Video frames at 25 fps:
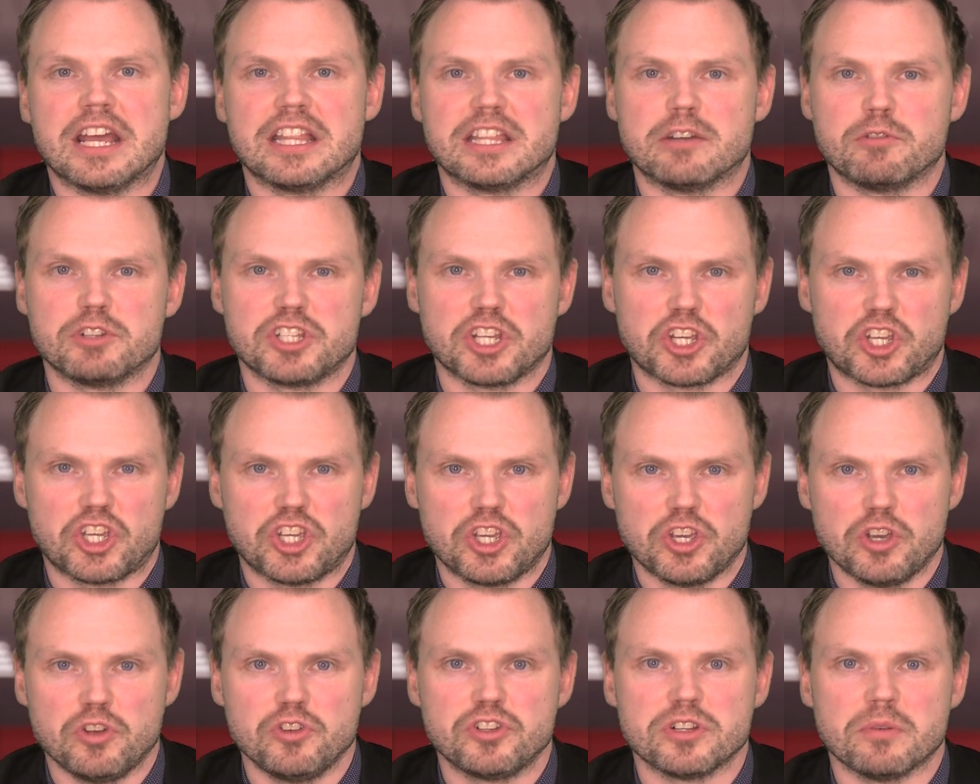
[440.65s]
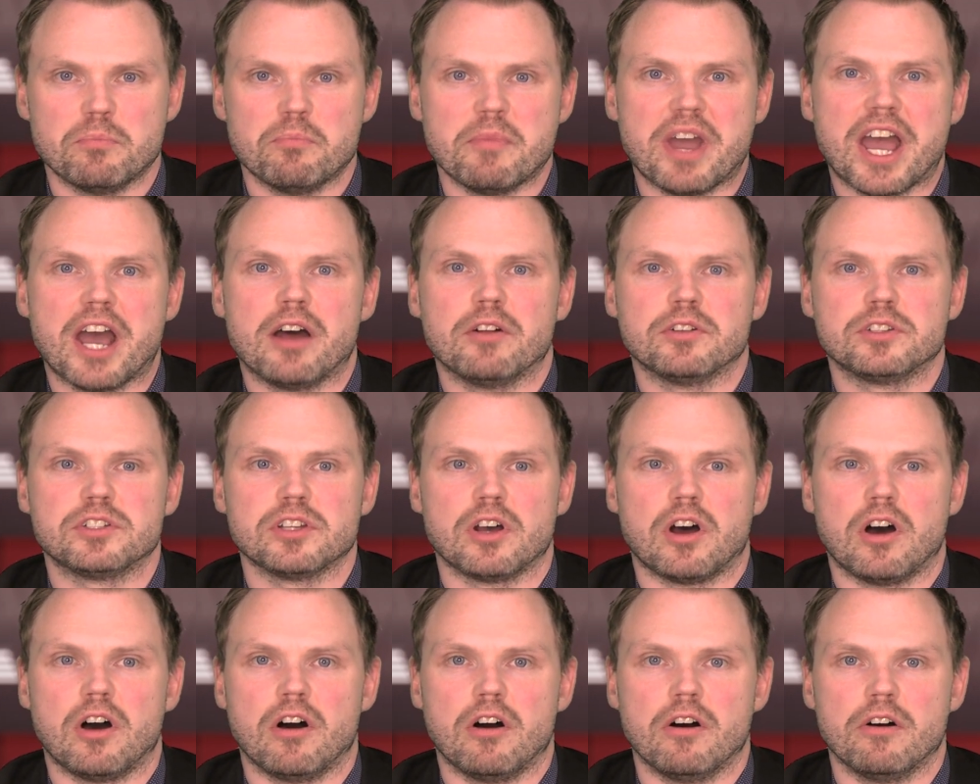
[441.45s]
There was a huge
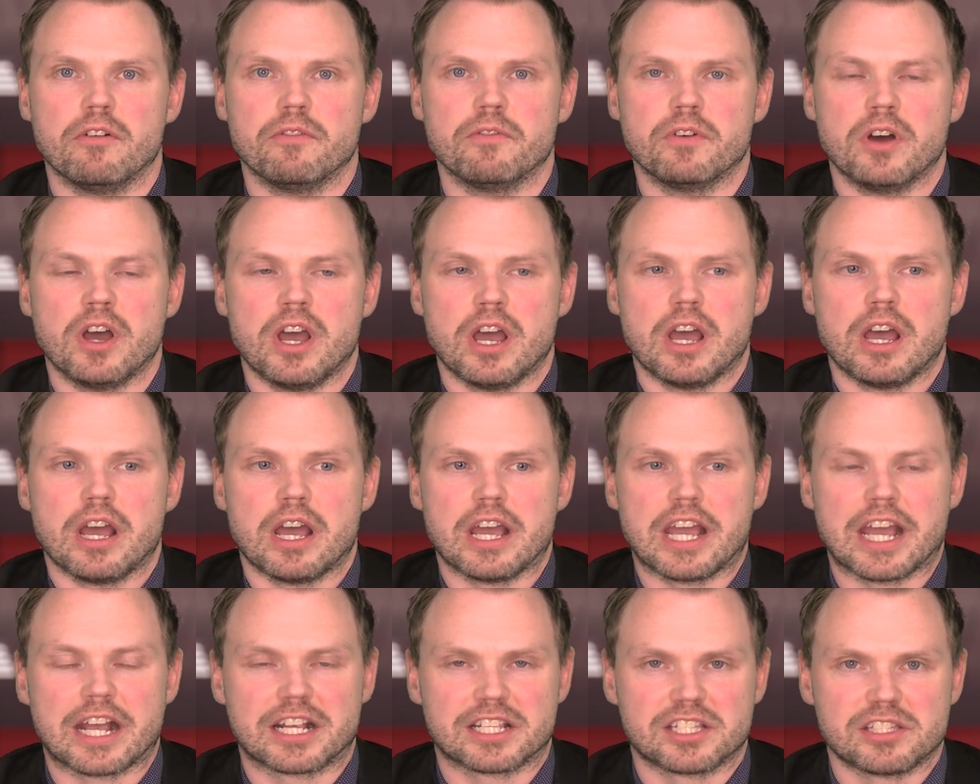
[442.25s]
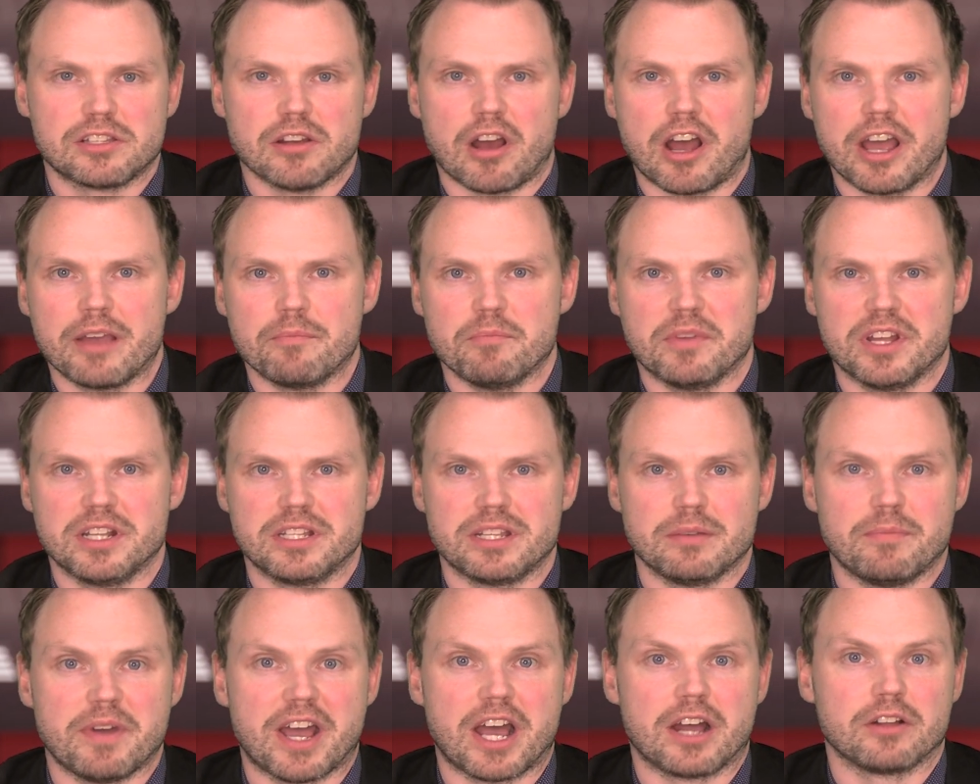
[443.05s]
amount of
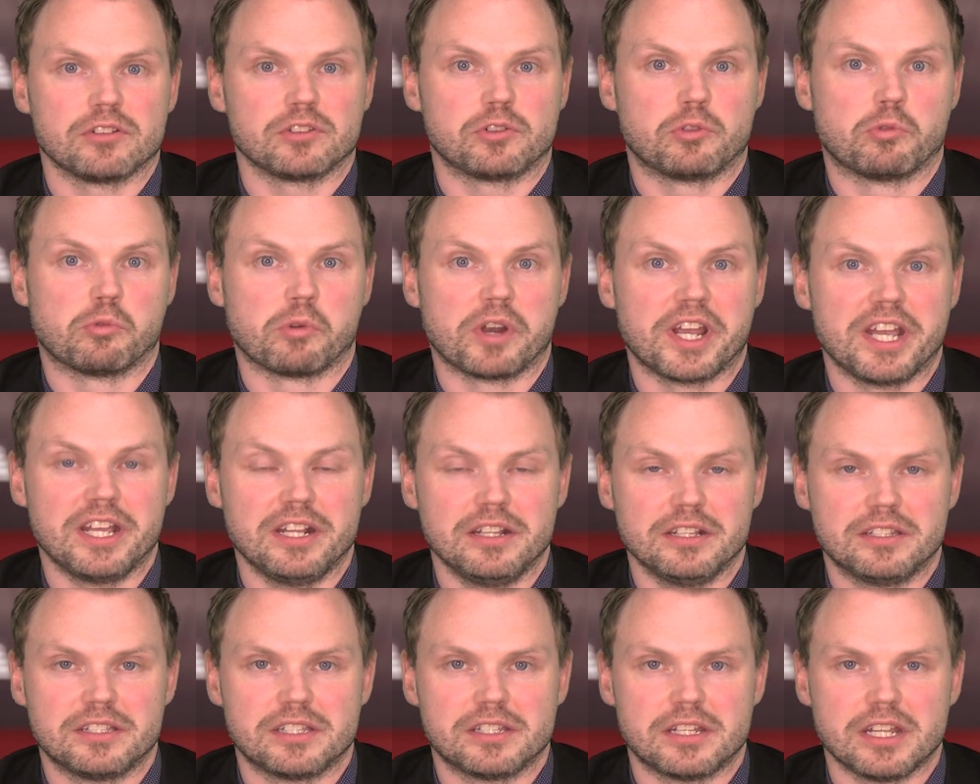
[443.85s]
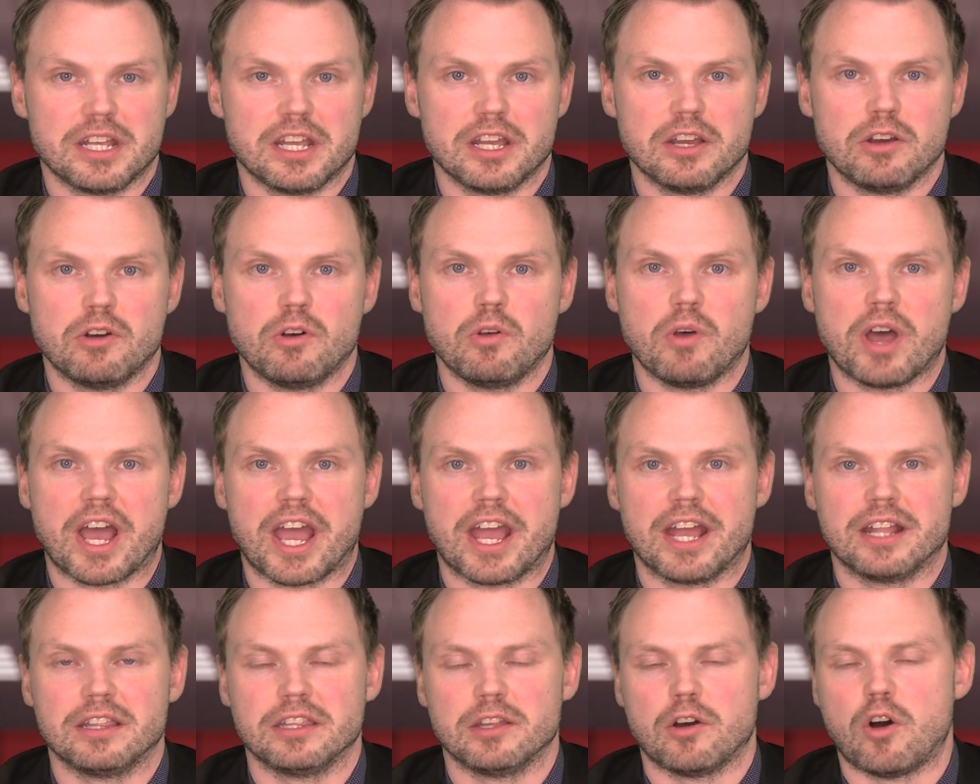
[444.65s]
excitement about green steel
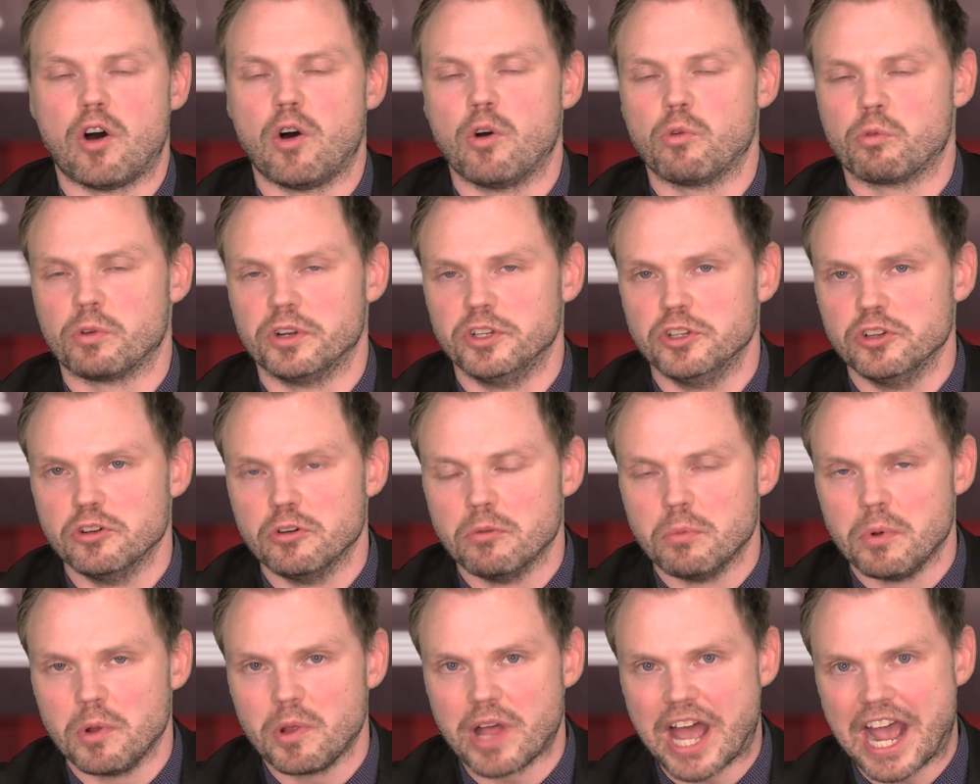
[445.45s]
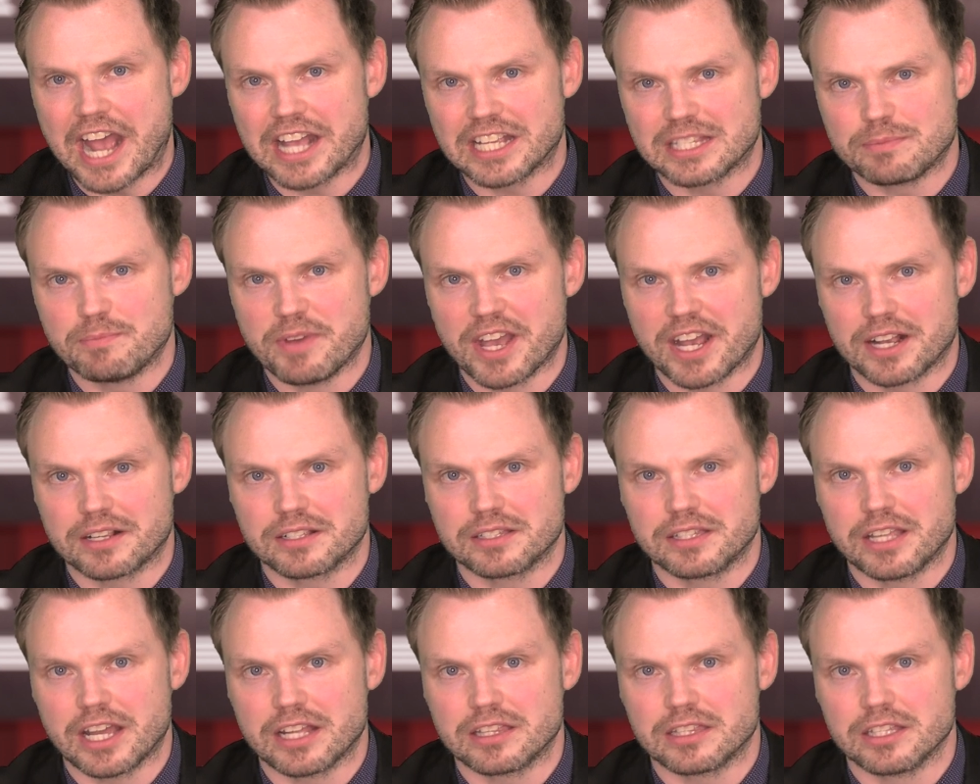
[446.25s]
and the whole renewable
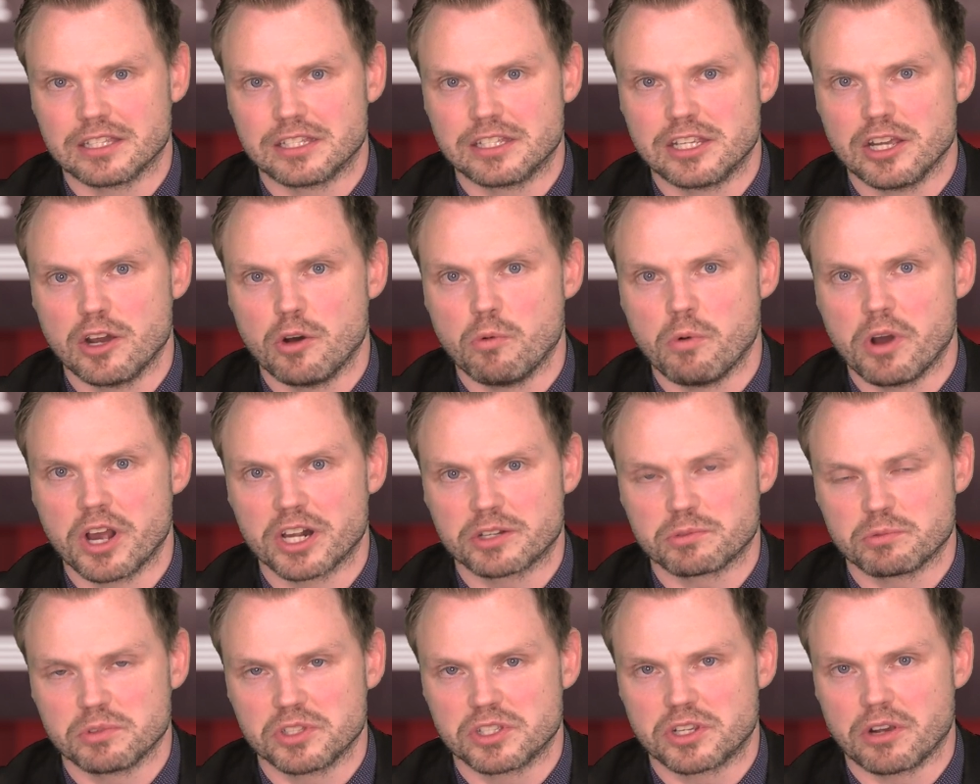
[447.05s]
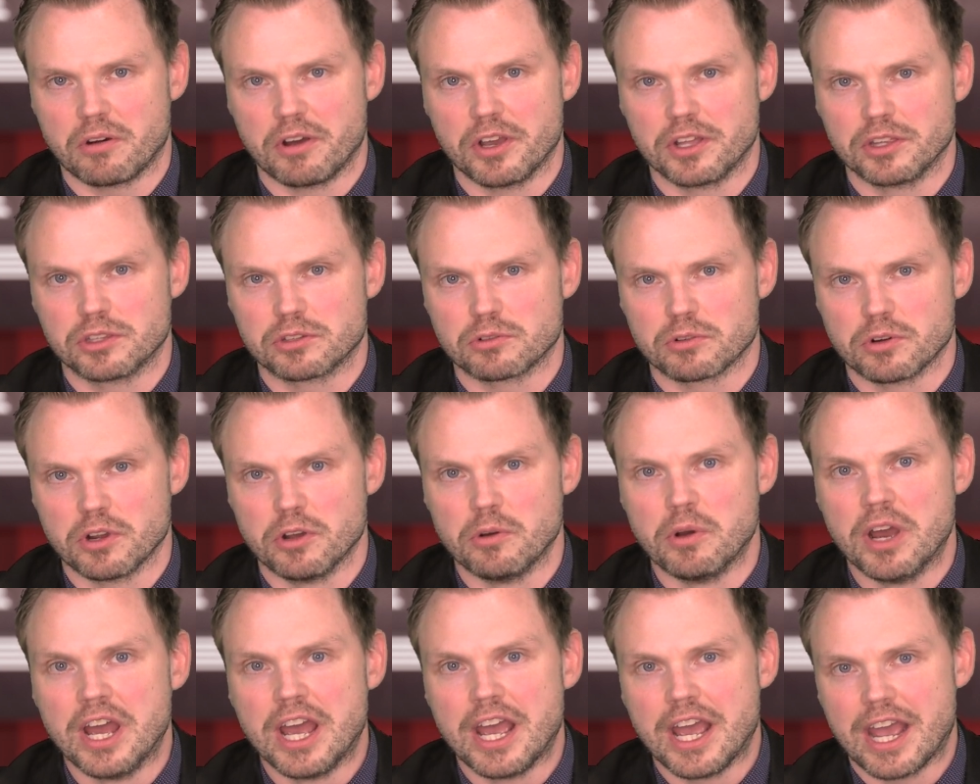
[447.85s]
aspects that the steelworks was going
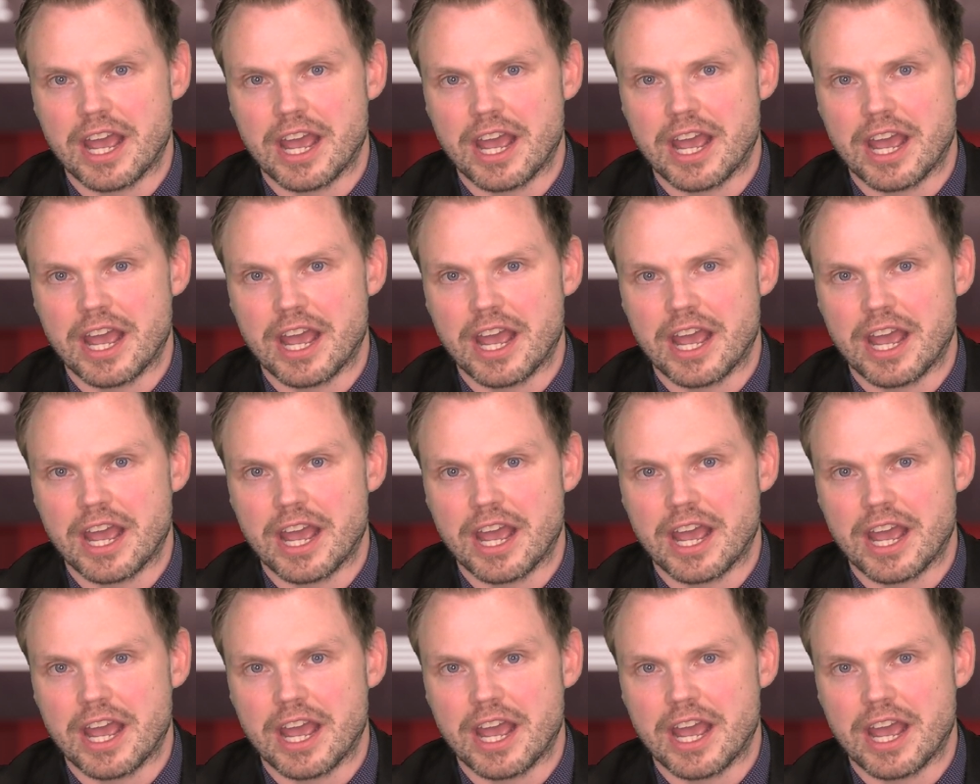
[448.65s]
through,